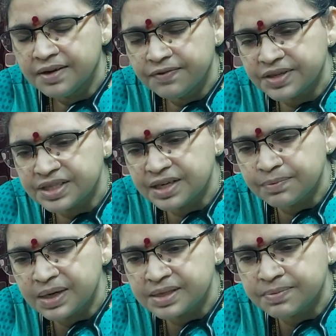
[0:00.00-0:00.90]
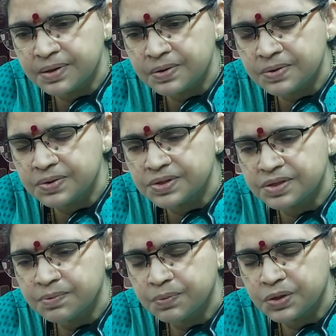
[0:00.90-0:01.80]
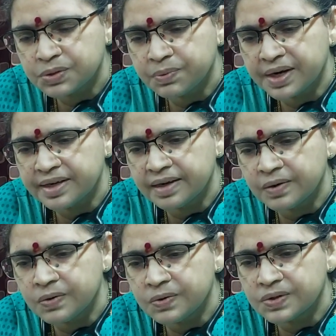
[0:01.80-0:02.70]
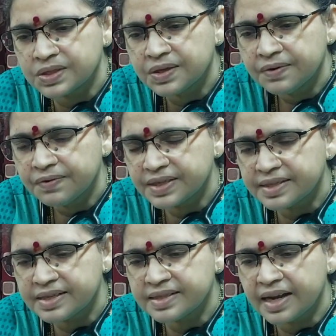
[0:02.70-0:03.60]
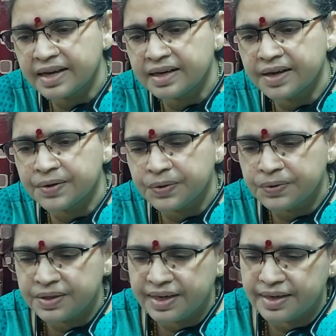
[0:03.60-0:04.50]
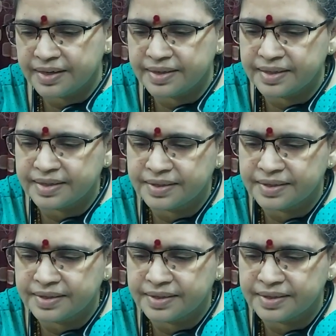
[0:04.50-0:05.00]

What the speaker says: fasting plasma glucose, postprandial glucose versus Iglar U300.